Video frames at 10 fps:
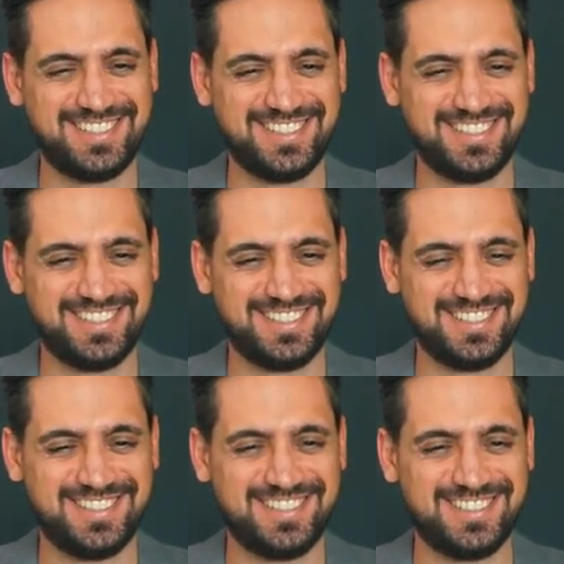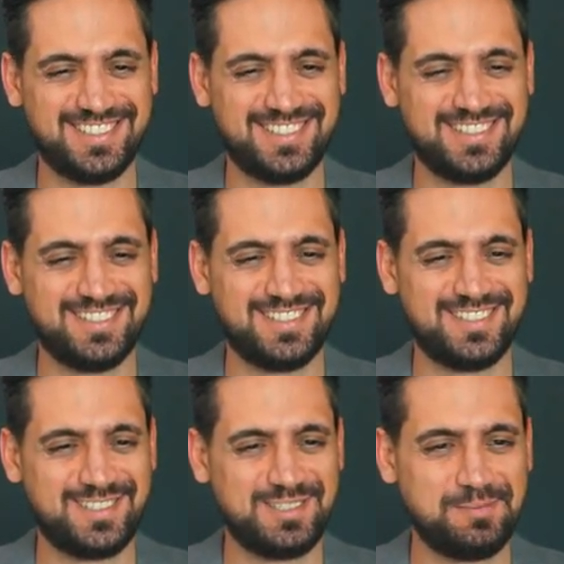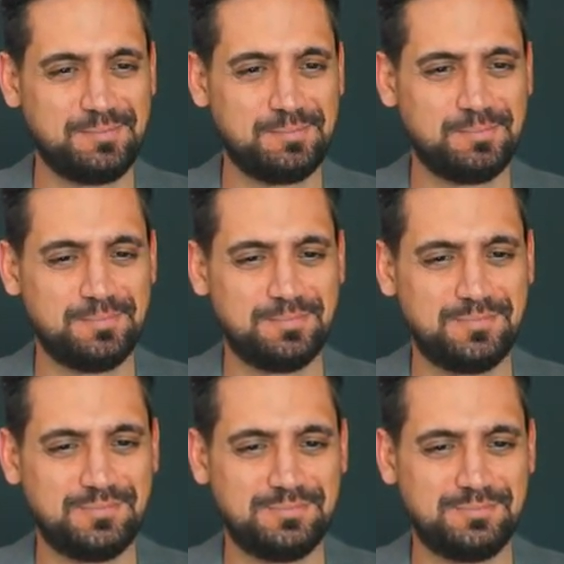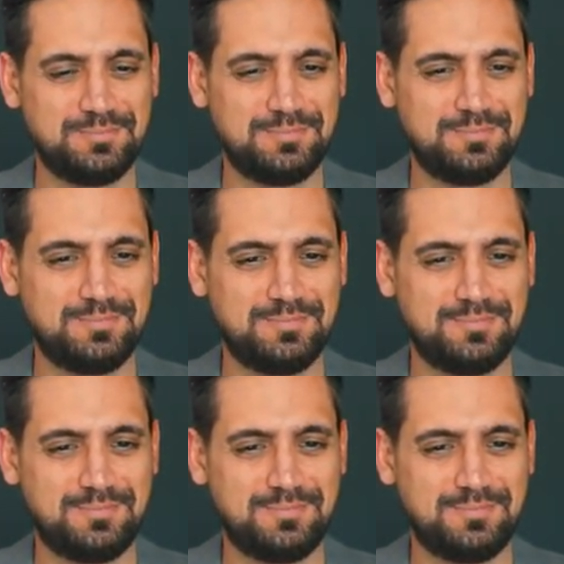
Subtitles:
(not speaking)